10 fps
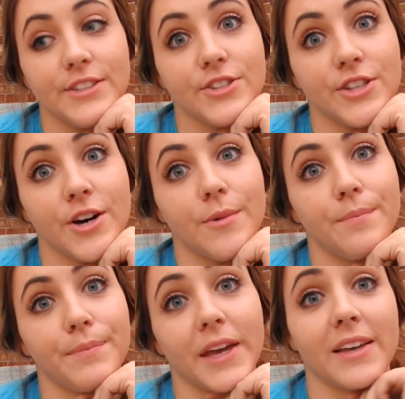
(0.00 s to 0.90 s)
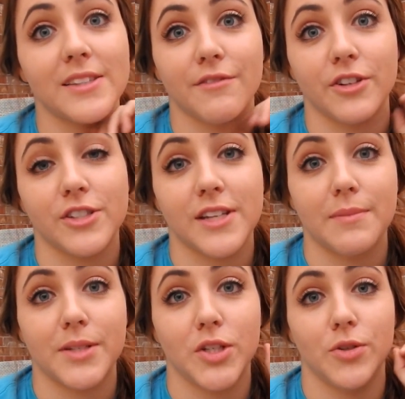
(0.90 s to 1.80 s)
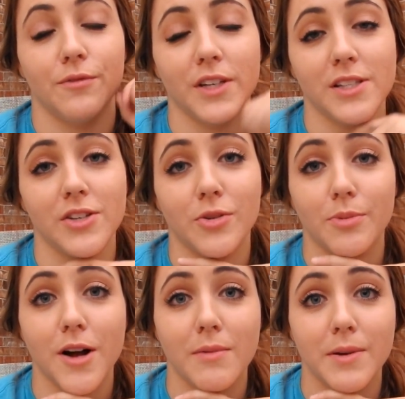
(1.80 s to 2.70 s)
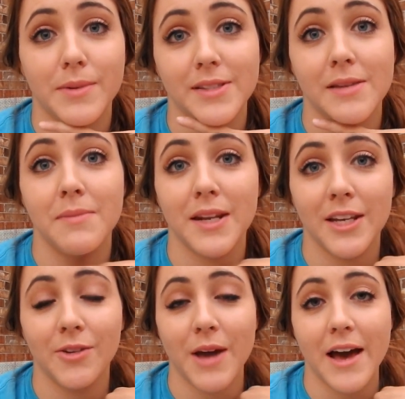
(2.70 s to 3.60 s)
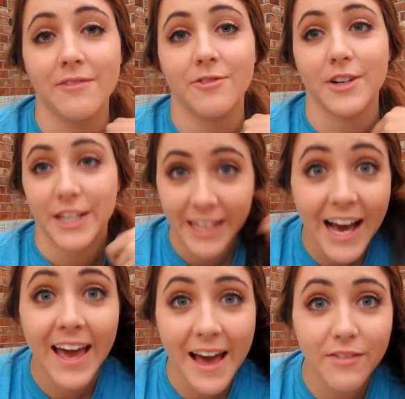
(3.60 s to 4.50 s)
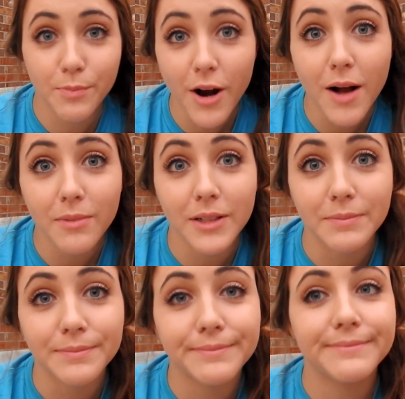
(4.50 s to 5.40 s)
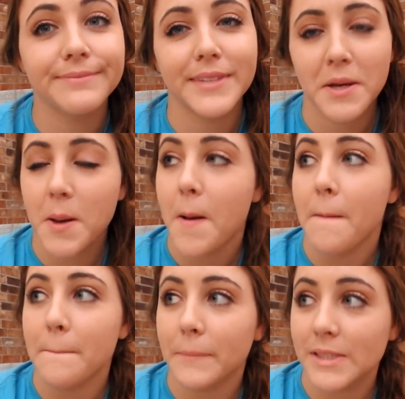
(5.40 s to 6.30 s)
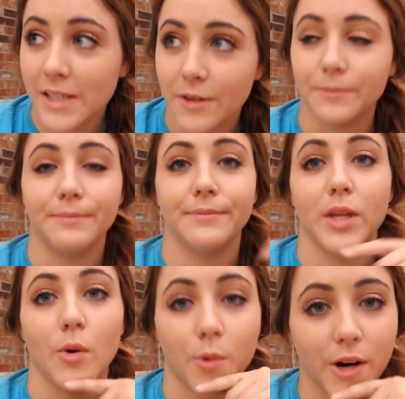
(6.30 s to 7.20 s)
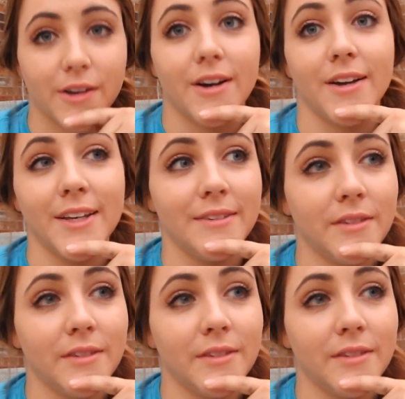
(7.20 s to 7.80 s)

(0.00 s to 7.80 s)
So, I guess the first step to fixing your problem is admitting you have one. And I have a problem. So, working on it.